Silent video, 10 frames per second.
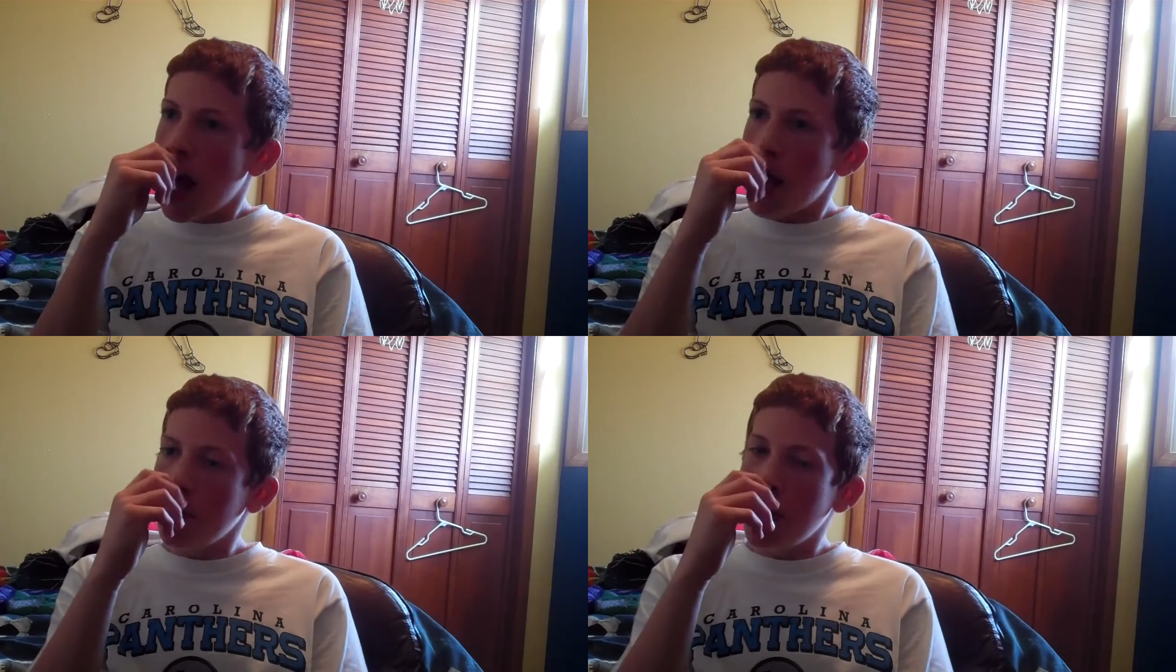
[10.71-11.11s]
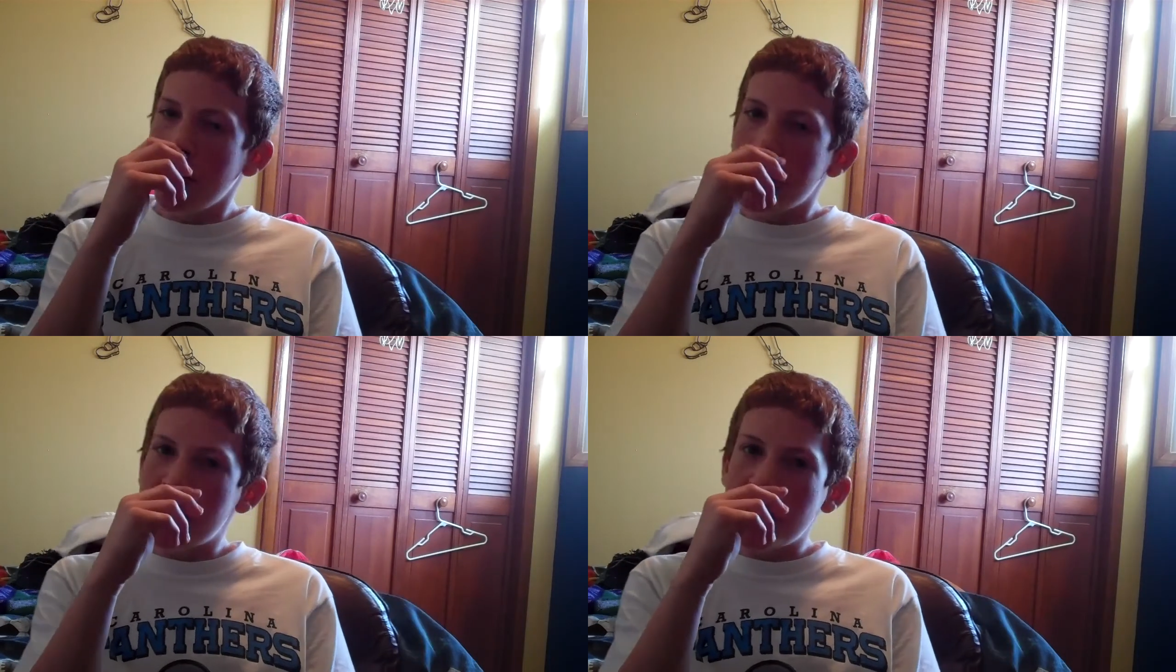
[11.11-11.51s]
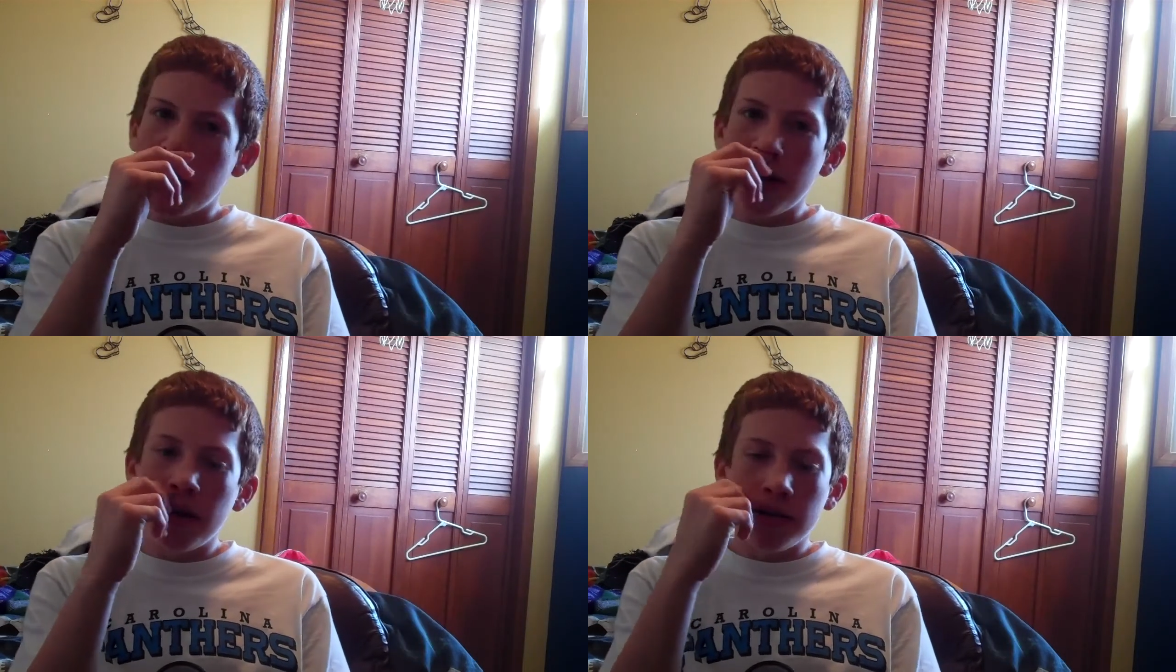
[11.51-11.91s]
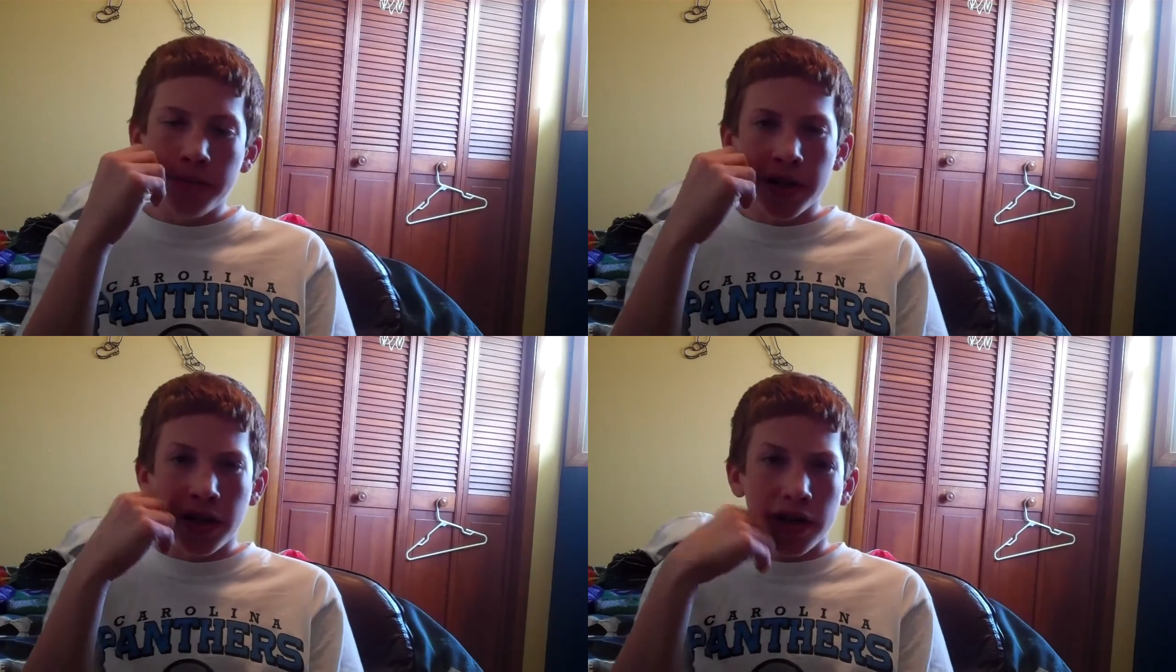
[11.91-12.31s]
I made this channel
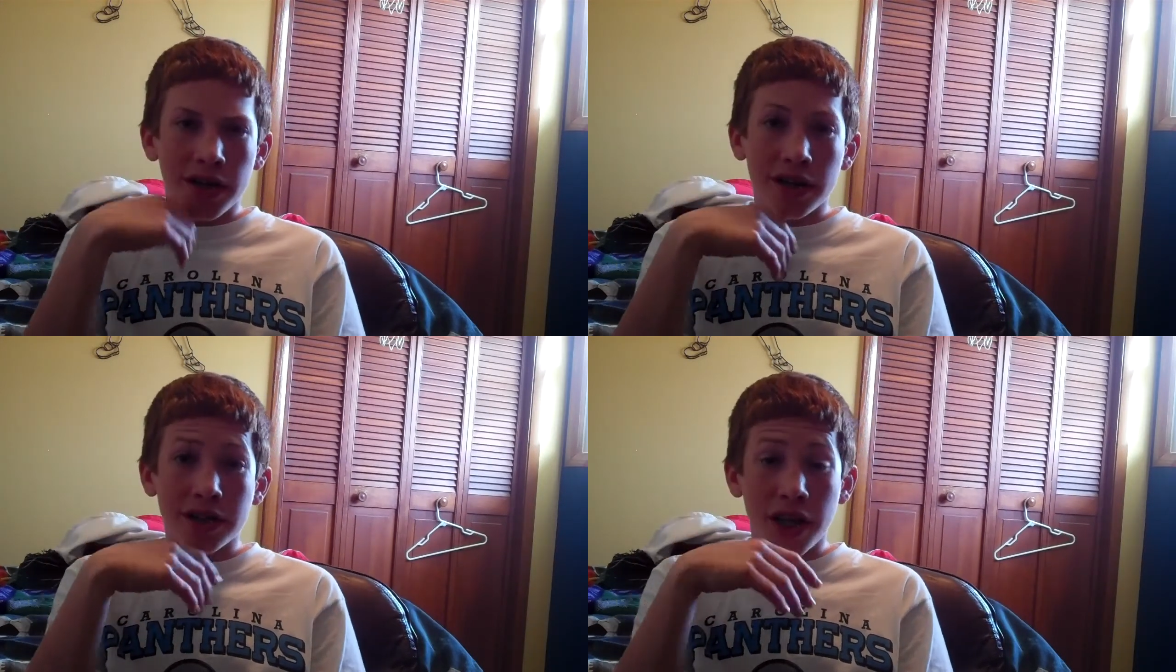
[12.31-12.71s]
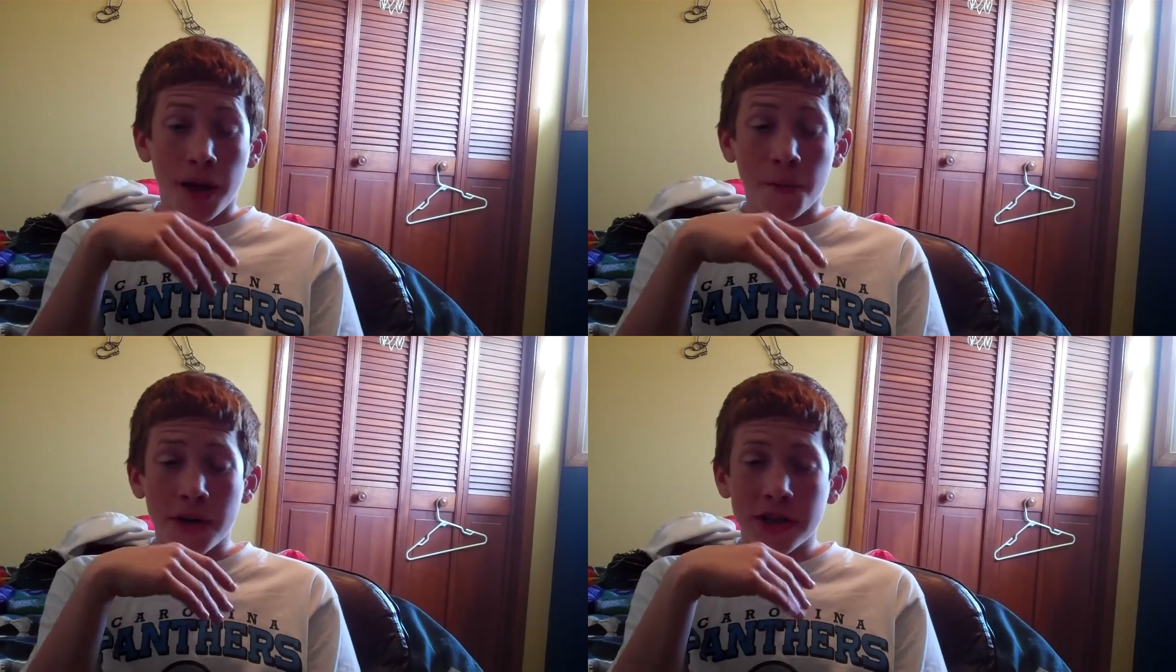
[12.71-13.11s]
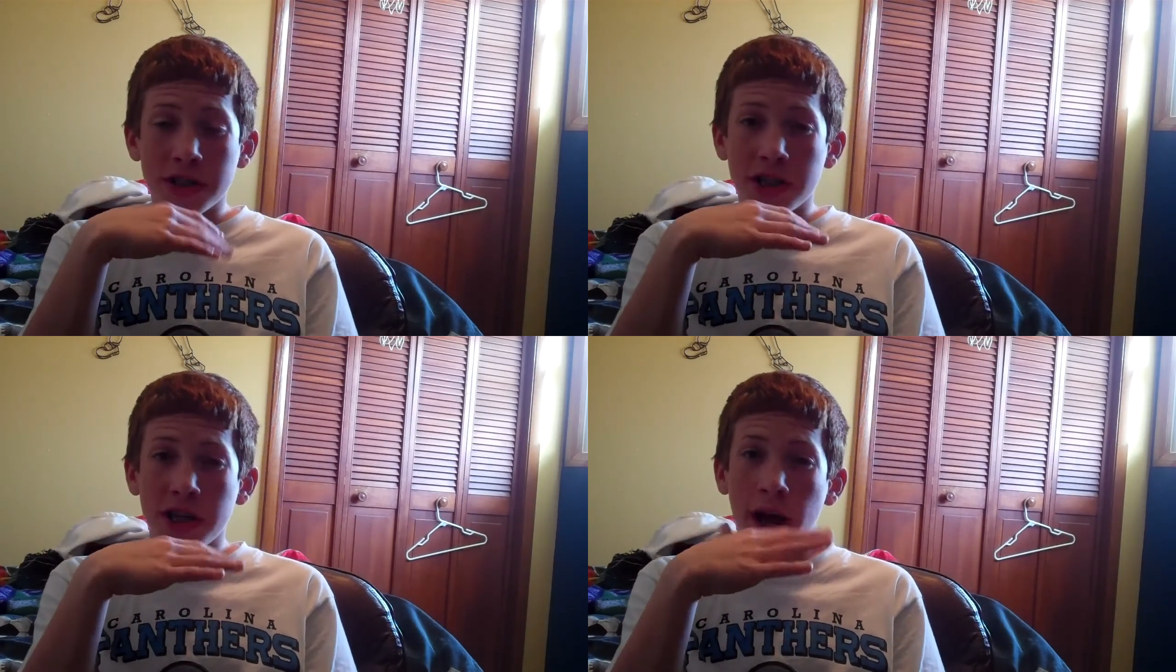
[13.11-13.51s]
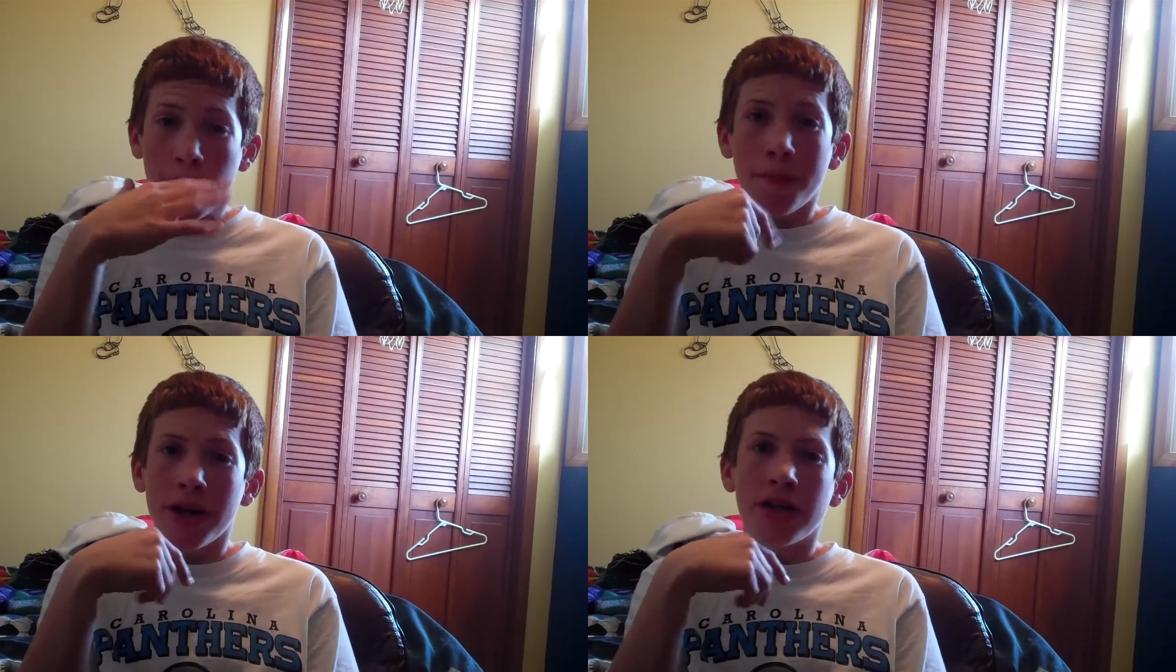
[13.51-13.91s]
because I want to see
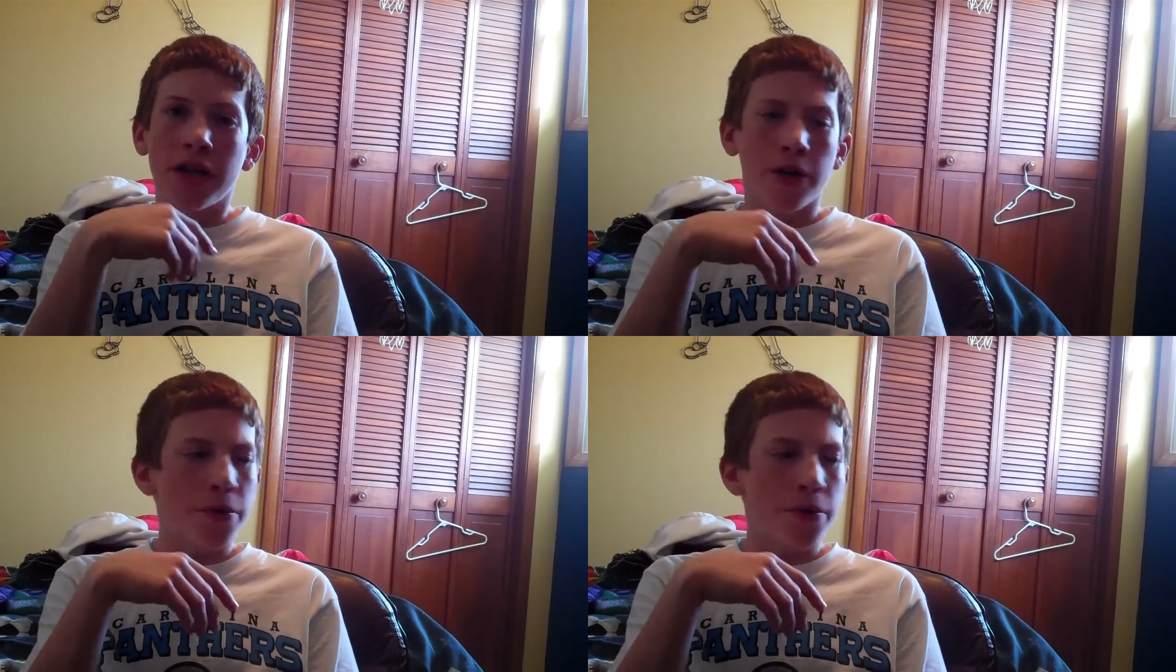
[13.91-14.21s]
how many